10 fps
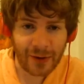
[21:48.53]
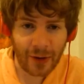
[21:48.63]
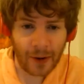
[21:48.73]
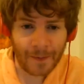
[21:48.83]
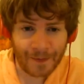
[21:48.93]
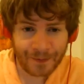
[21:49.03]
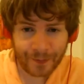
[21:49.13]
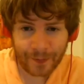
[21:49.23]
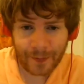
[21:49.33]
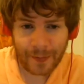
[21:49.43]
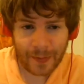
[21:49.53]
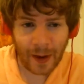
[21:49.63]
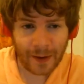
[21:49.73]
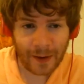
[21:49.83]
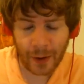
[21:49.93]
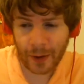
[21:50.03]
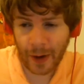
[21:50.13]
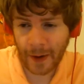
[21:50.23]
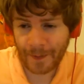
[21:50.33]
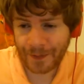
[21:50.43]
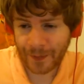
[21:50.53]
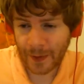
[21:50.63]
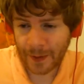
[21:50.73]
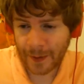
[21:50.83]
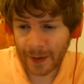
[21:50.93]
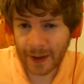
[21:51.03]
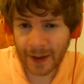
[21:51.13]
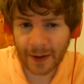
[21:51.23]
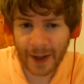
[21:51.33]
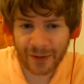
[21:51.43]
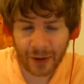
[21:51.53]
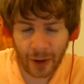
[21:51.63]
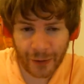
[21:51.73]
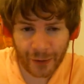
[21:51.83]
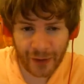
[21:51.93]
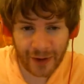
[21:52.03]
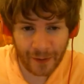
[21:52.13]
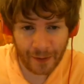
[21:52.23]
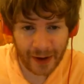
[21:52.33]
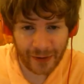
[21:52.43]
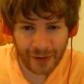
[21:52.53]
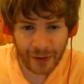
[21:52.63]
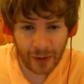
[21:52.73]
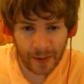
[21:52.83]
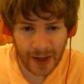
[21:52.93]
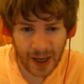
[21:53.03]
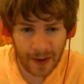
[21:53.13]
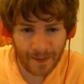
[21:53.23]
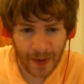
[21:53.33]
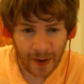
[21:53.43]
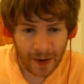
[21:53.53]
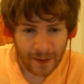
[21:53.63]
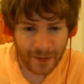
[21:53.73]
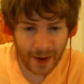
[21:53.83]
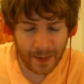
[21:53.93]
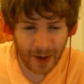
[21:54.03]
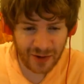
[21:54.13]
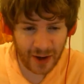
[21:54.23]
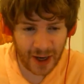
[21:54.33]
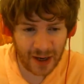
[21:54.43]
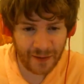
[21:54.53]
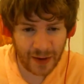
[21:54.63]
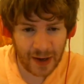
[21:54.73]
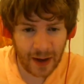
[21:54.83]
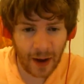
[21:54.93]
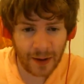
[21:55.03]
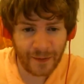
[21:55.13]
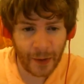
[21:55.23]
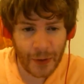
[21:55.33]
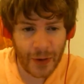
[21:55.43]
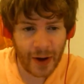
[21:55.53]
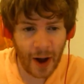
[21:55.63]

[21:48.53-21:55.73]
University of Toronto. Who he lectured all sorts of different places, too. He became very much a kind of an en